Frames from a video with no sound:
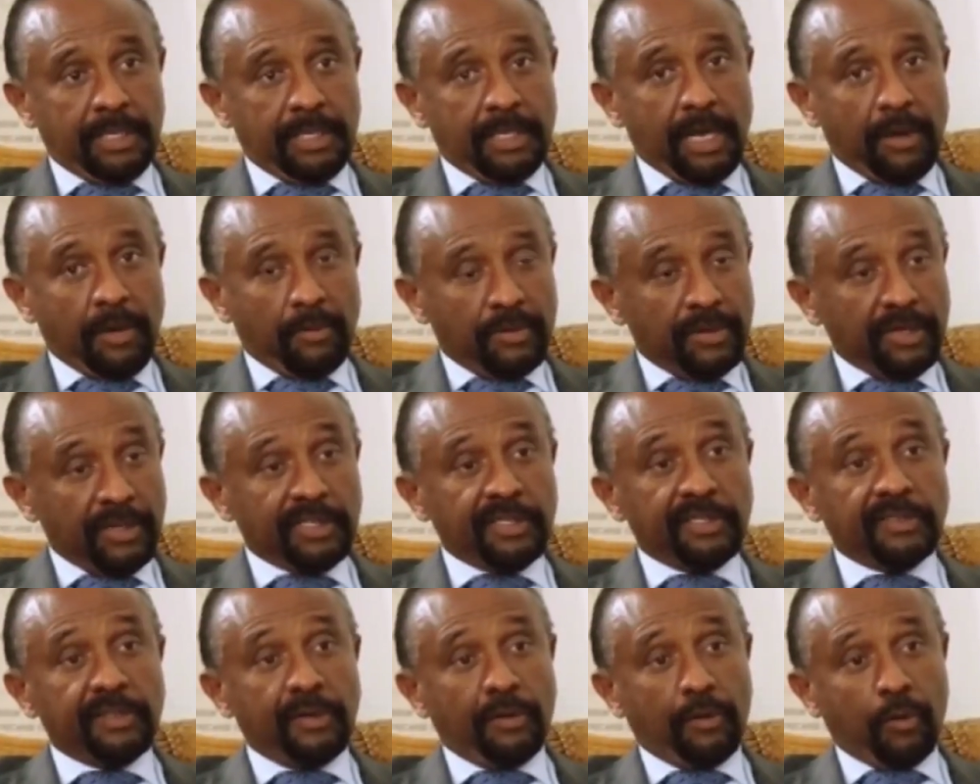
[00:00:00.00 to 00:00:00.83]
Now,
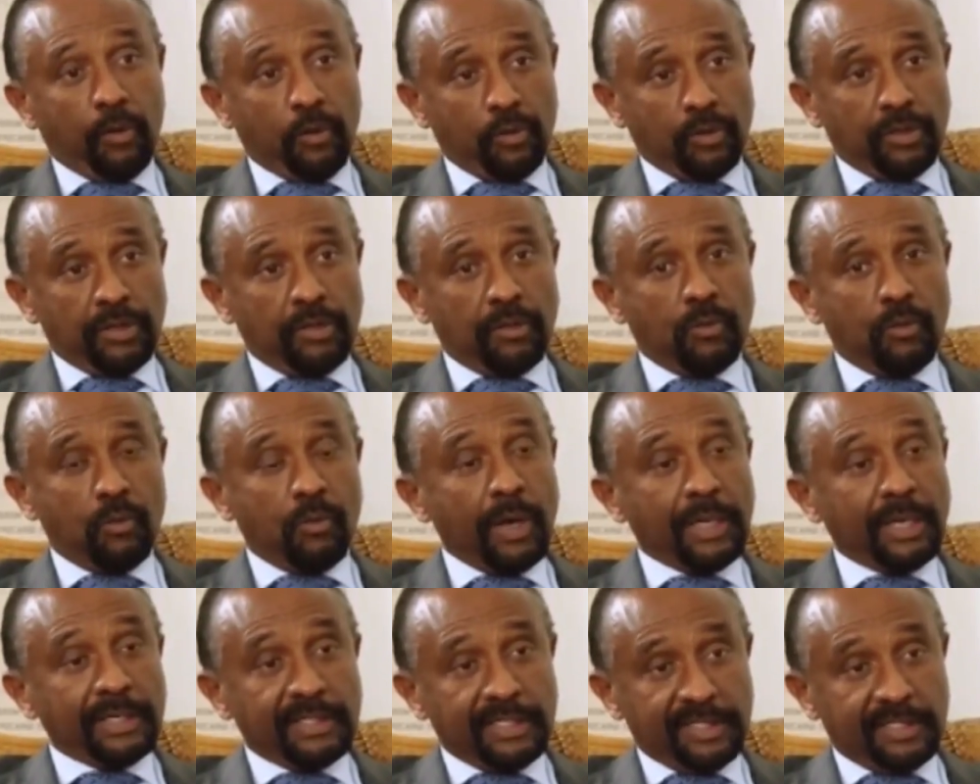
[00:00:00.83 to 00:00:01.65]
this is a road,
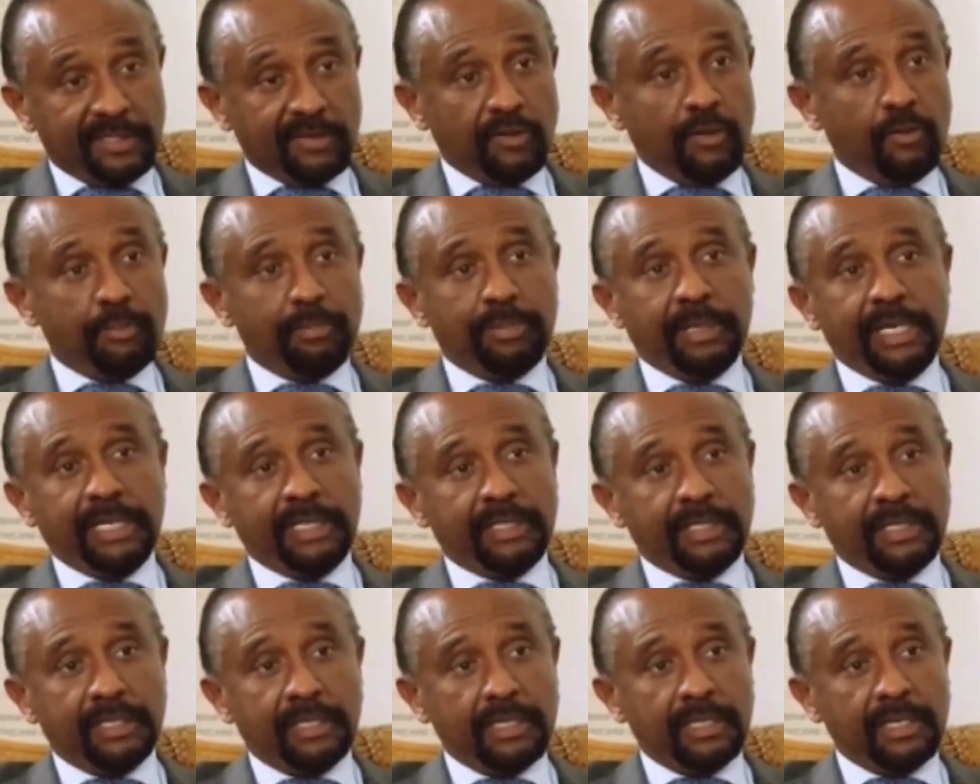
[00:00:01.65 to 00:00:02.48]
once it's
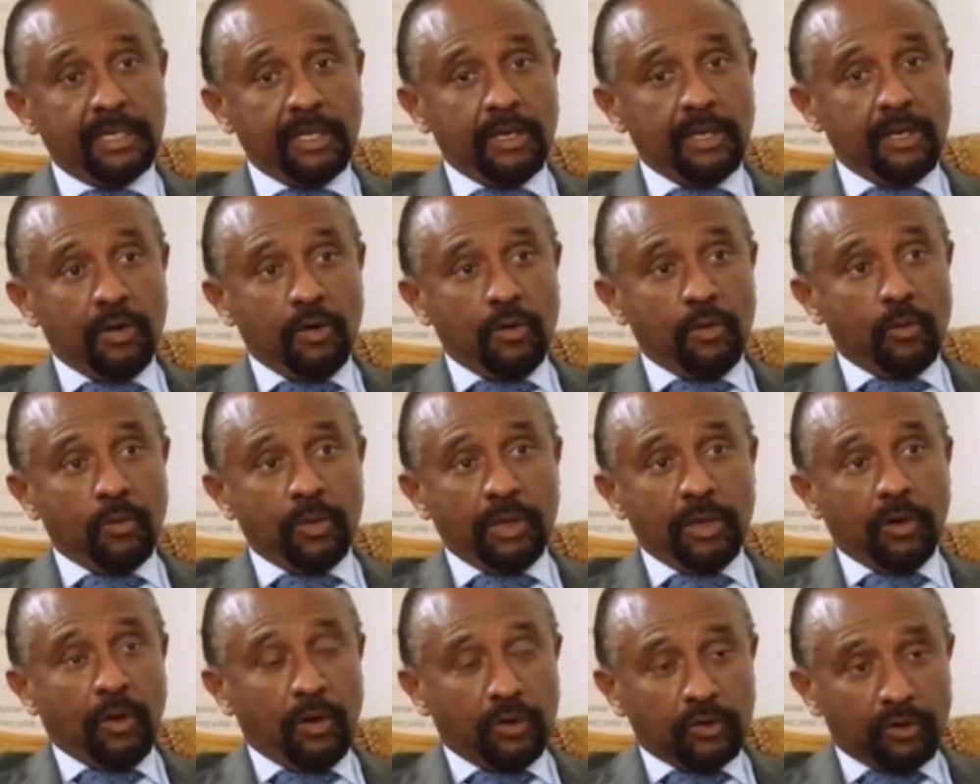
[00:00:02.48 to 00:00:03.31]
completed,
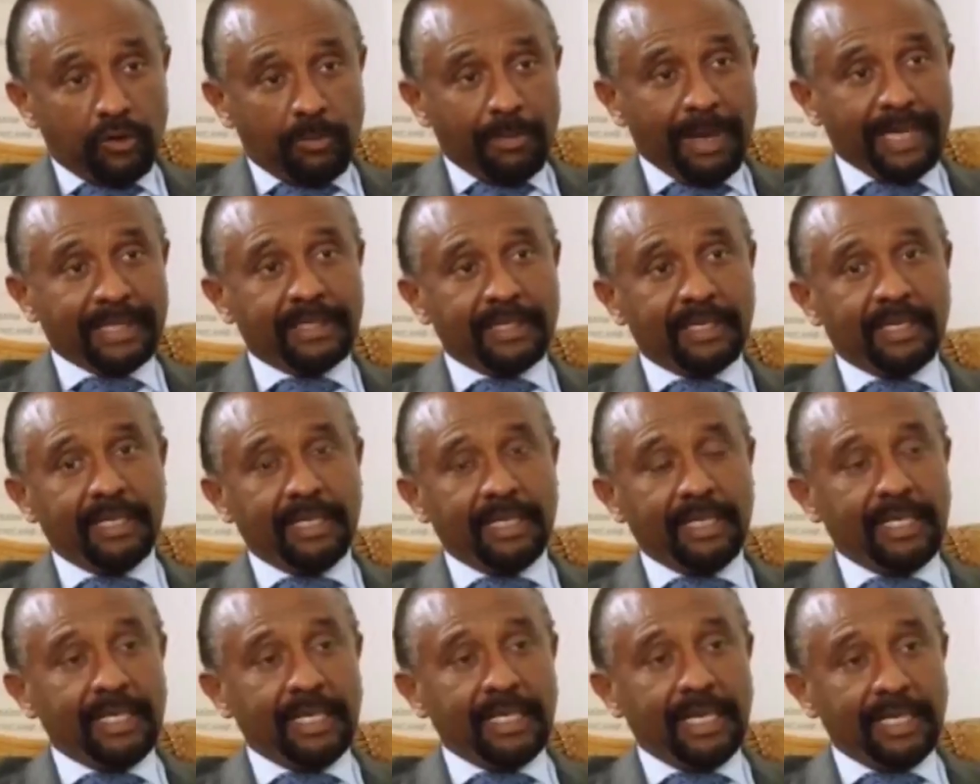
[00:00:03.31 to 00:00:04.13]
will
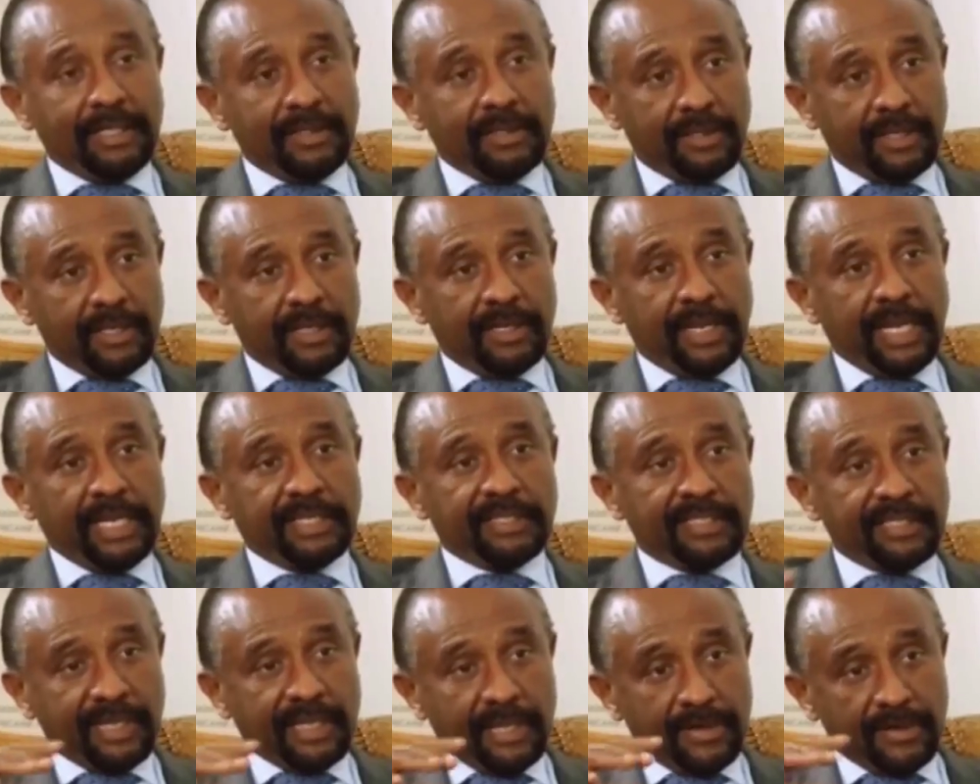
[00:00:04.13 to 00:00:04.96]
automatically
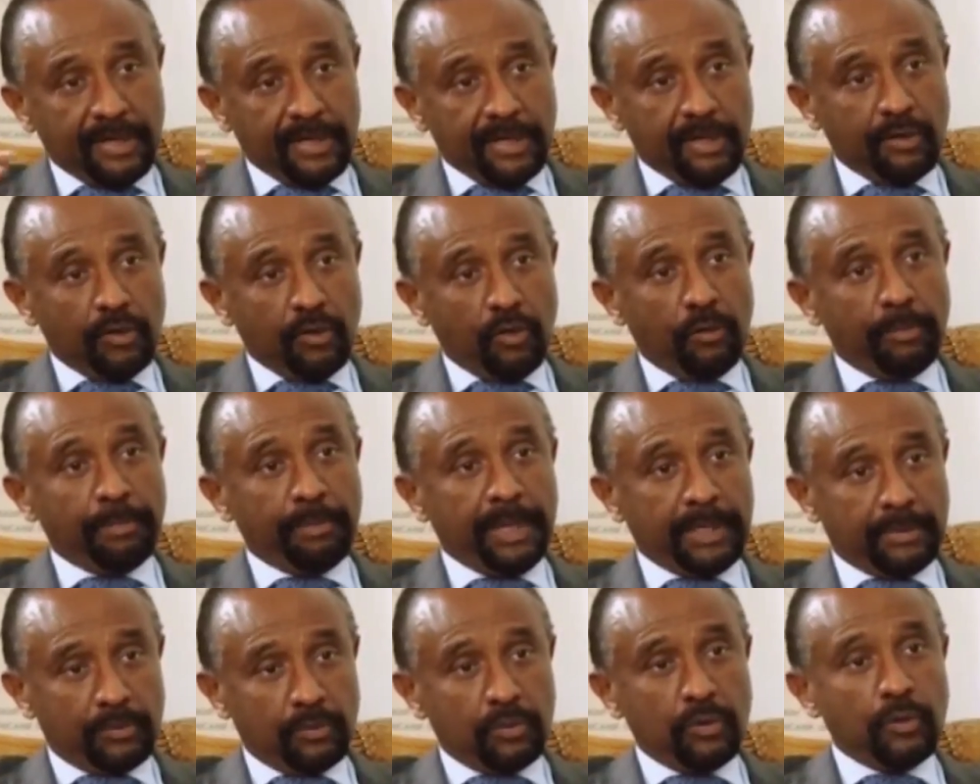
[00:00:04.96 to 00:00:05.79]
integrate southern
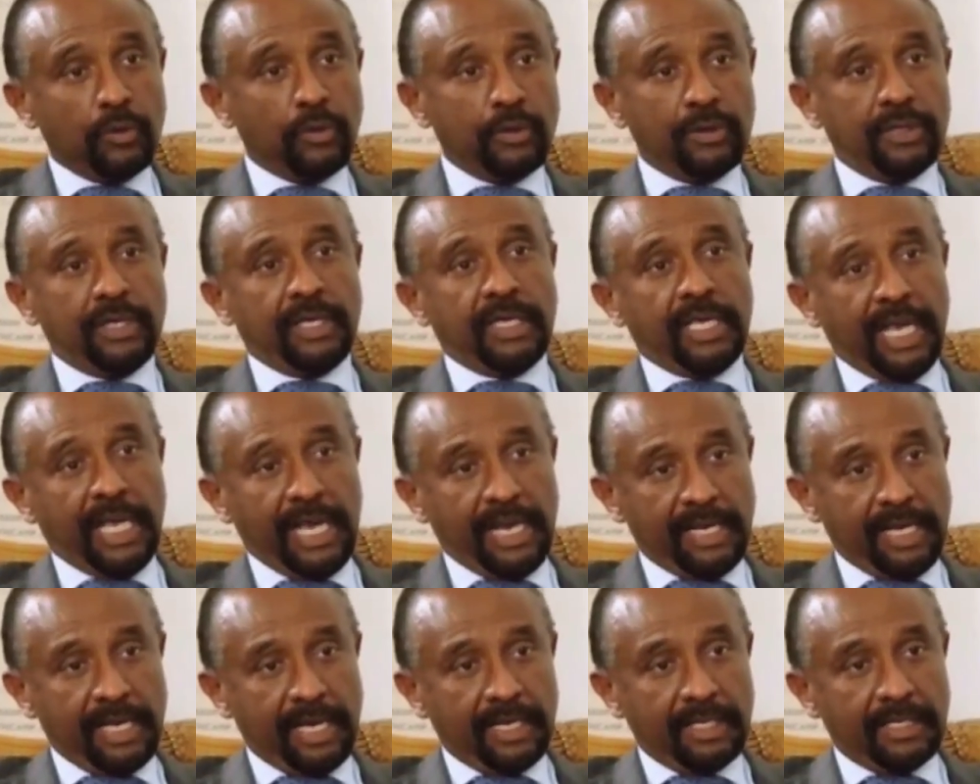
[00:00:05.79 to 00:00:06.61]
Ethiopia to northern
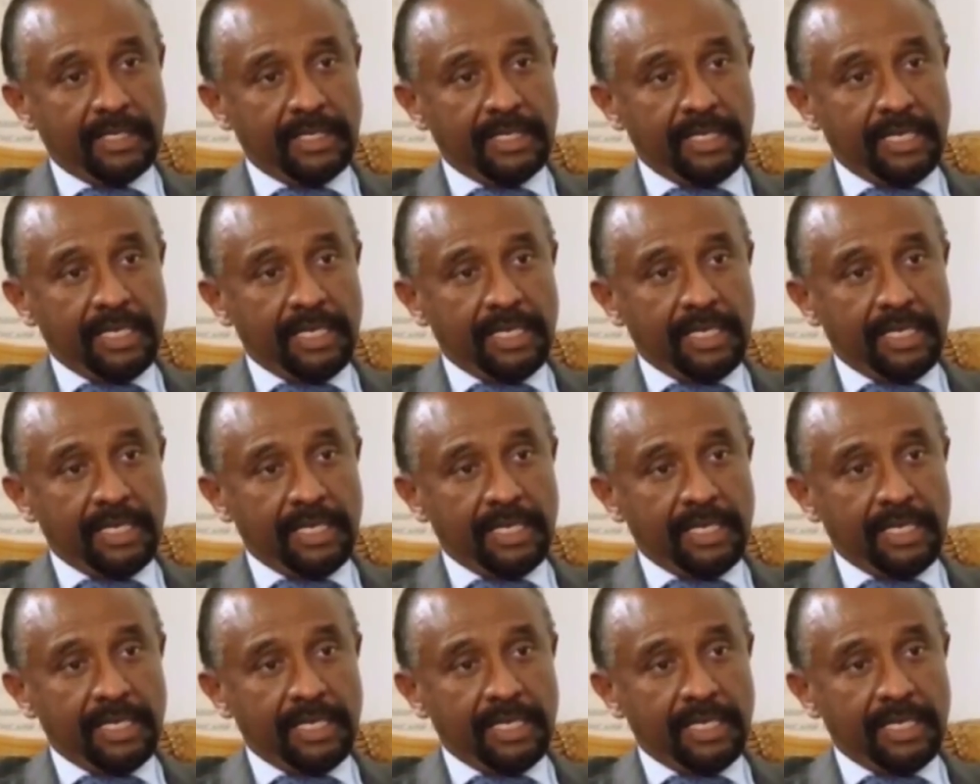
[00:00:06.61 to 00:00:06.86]
Kenya.